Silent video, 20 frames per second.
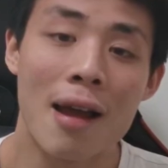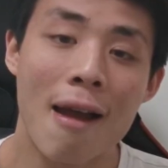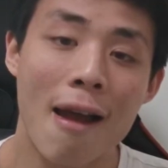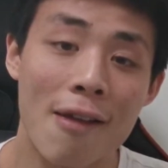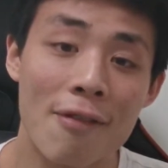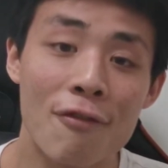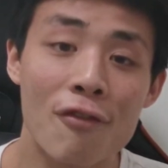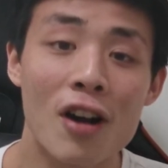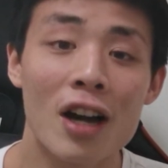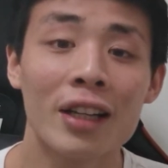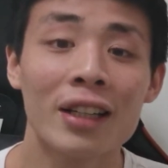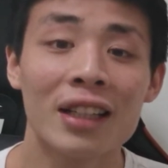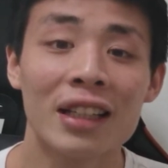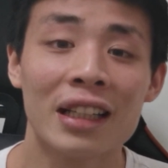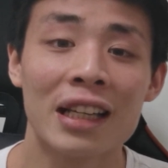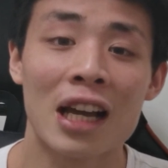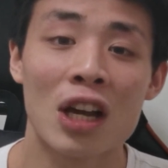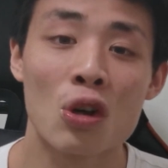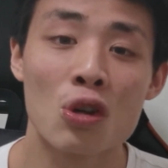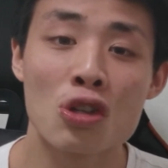And
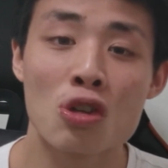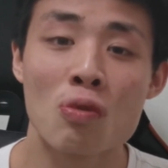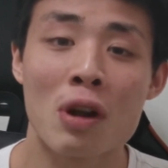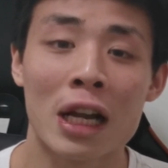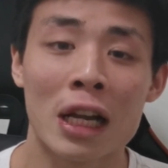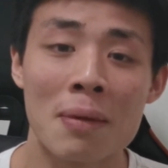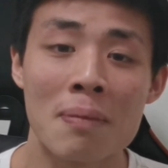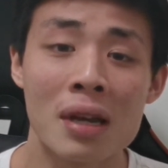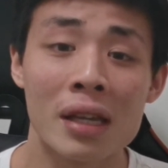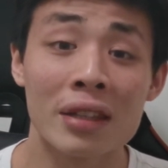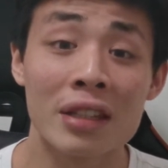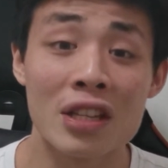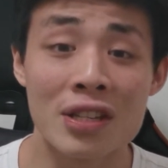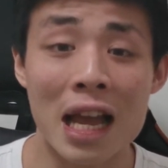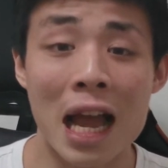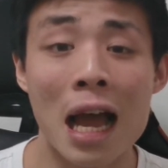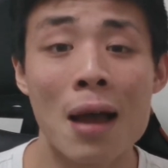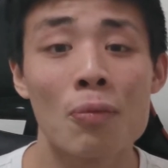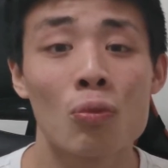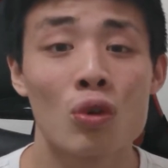finally, I also recommend
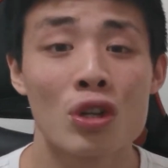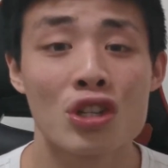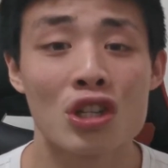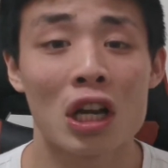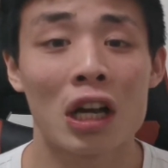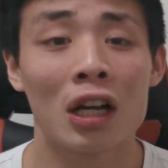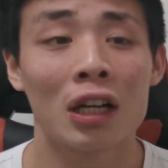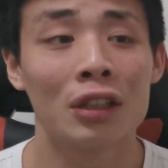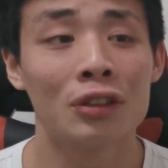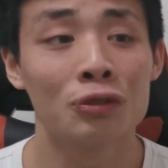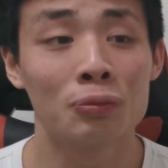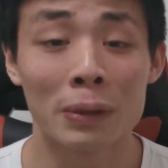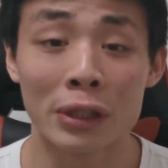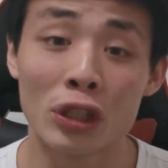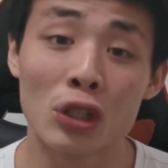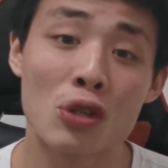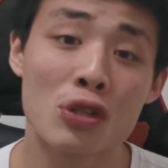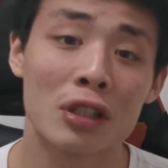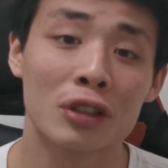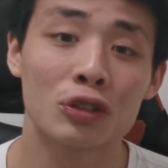this app which I've
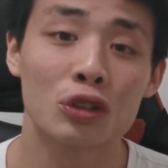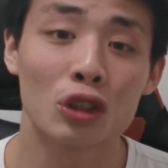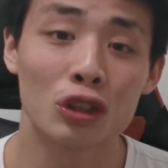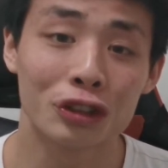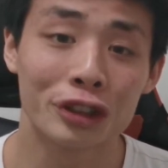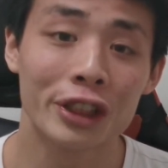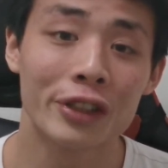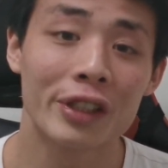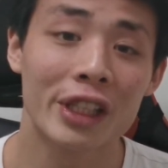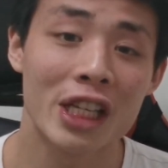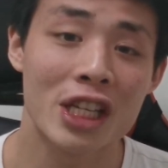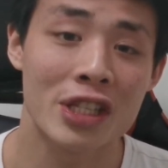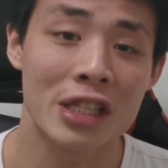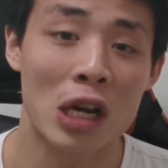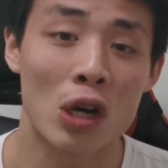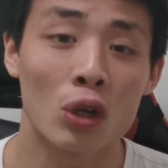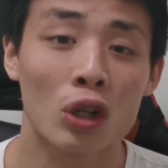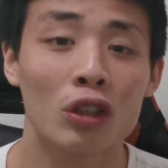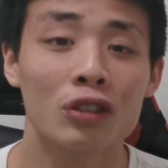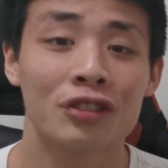been using for a few years
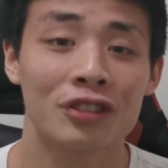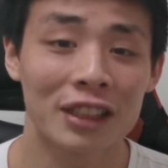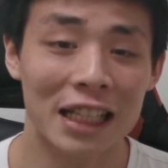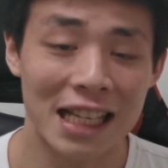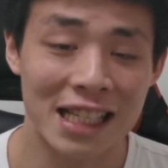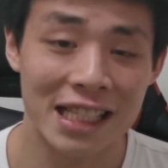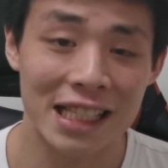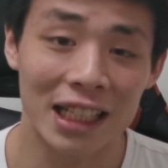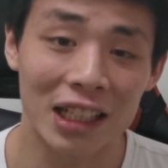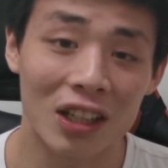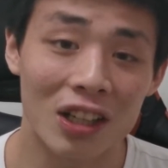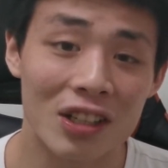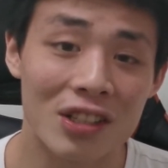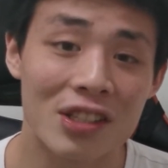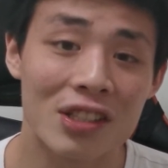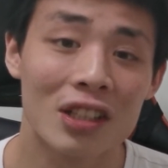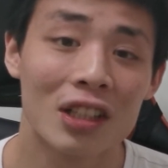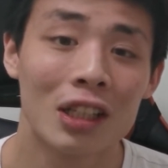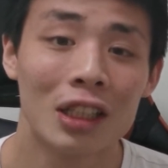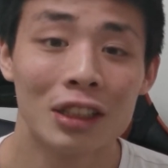now called
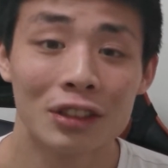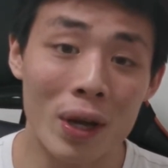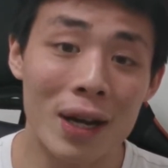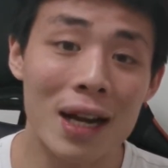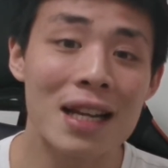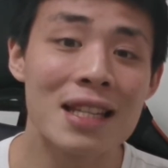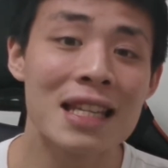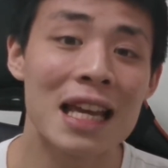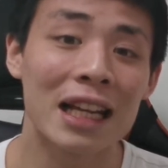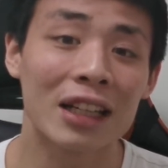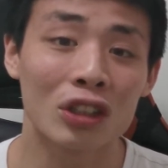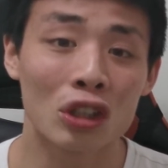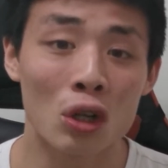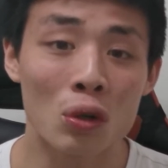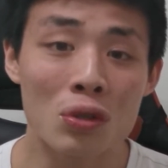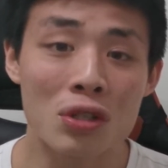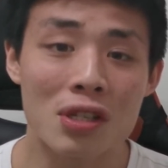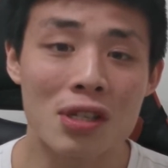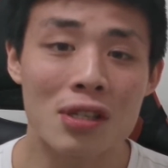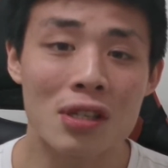Flexiglass. When I take
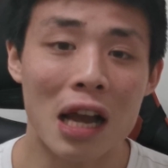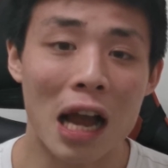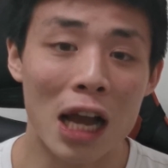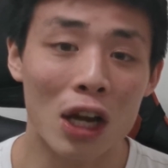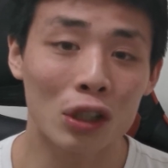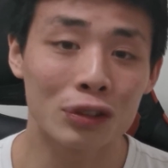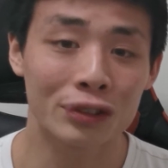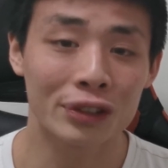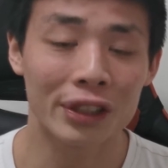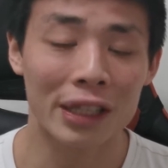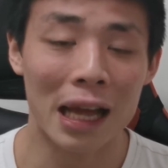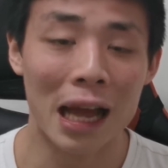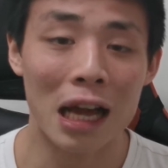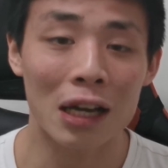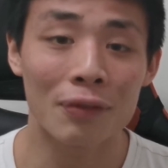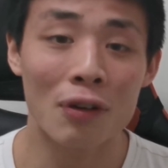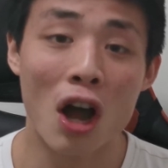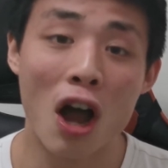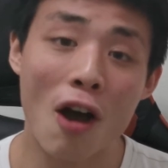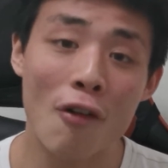notes, I often
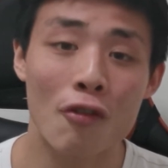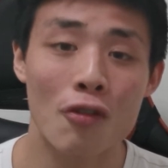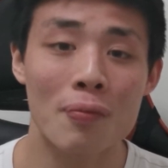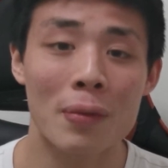have half of